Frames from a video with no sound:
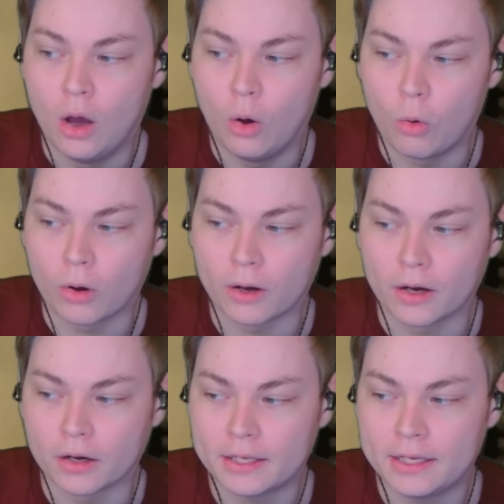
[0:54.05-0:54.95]

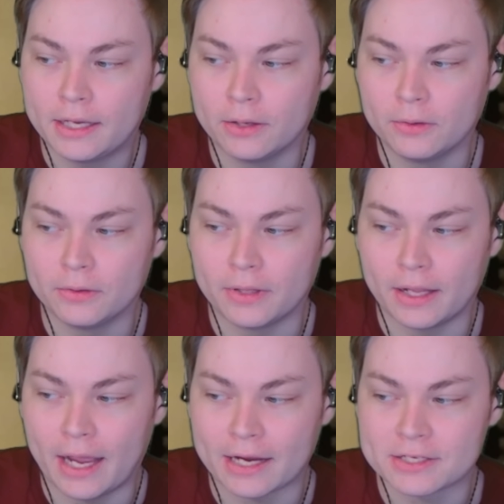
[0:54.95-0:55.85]
or kill
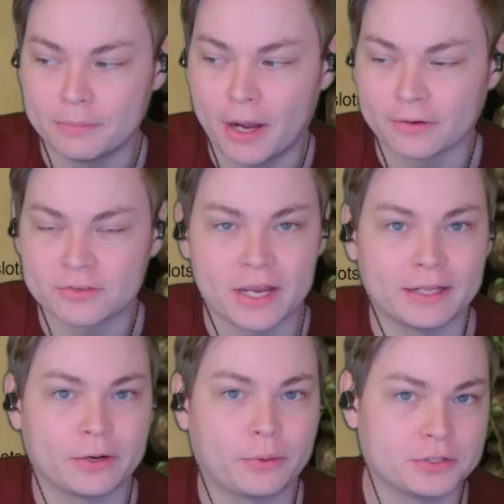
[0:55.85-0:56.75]
X amount of
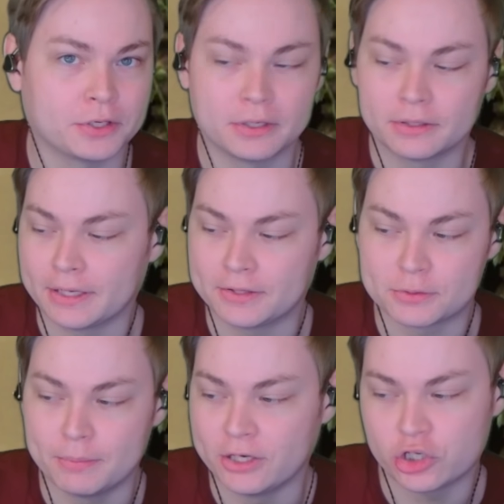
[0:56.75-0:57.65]
sailing creature, like
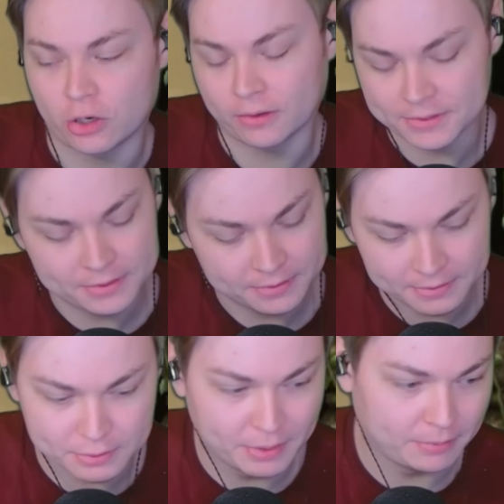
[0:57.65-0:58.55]
this many sharks,
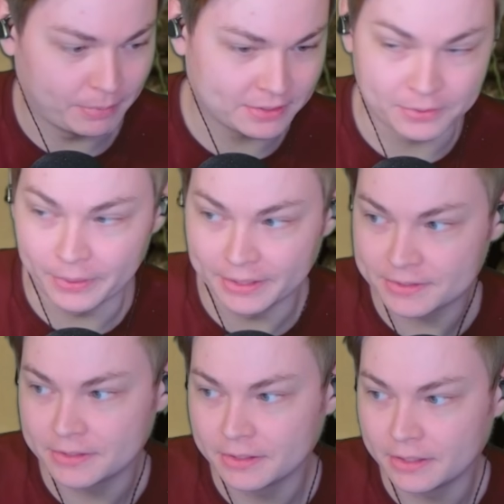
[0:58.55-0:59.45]
this many manta rays,